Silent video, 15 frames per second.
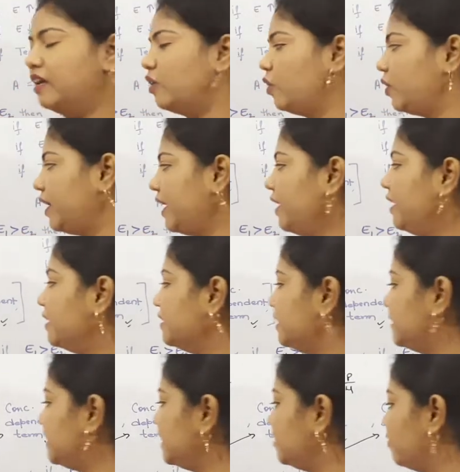Okay,
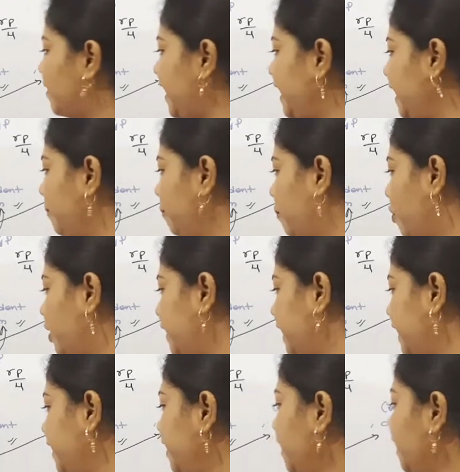this is very
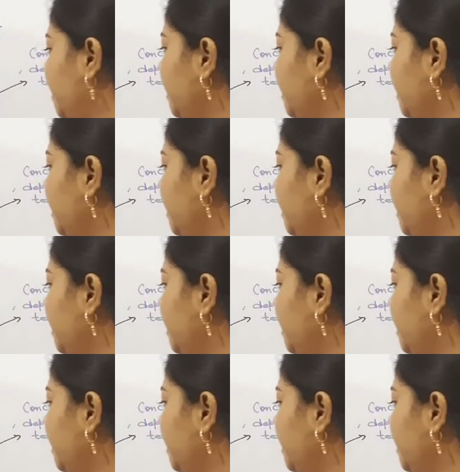important